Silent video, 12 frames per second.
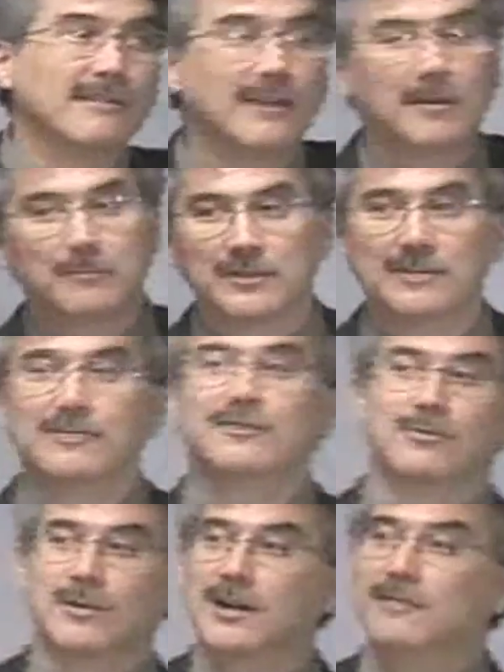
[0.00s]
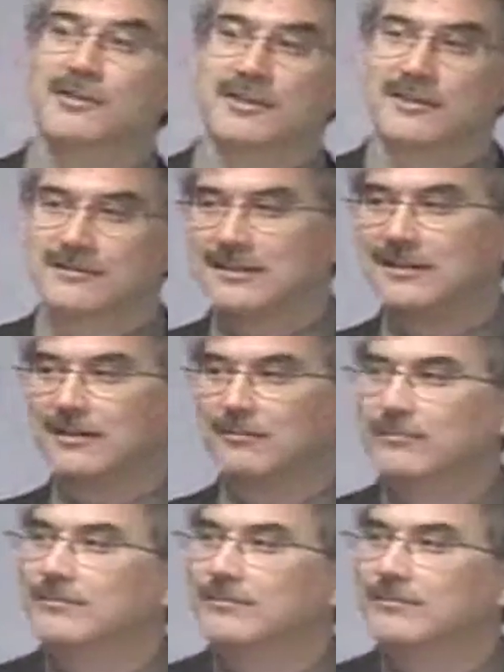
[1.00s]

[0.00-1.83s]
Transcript: the up, you know, or whatever the, you know,